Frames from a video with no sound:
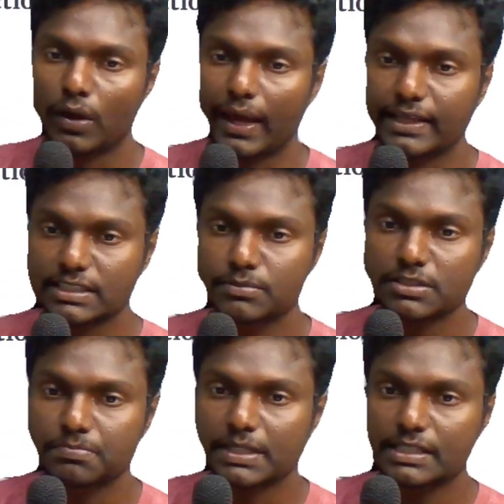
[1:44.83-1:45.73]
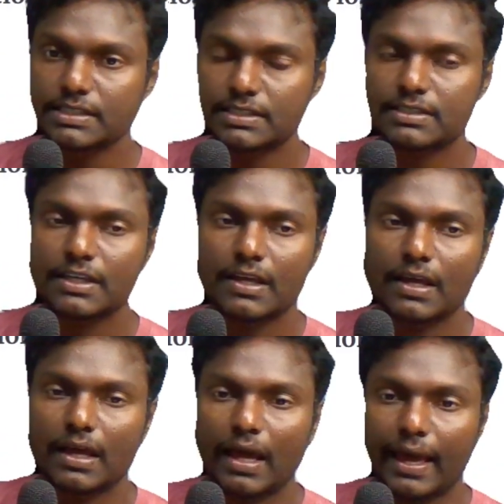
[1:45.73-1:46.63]
SMS because
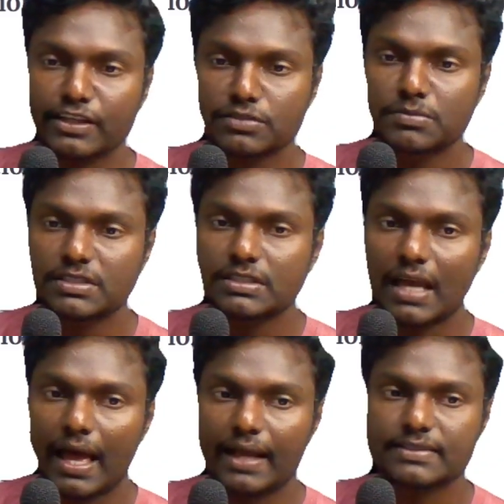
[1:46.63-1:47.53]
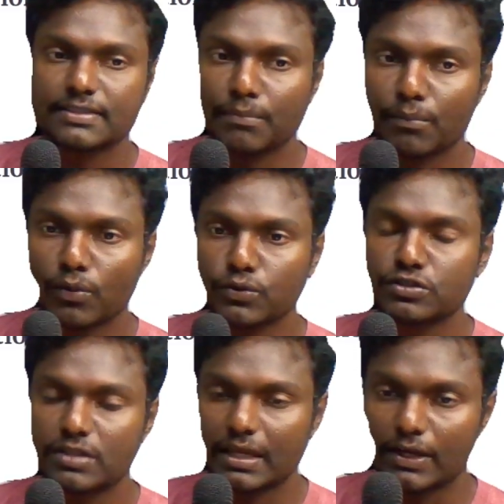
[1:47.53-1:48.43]
SMS has the most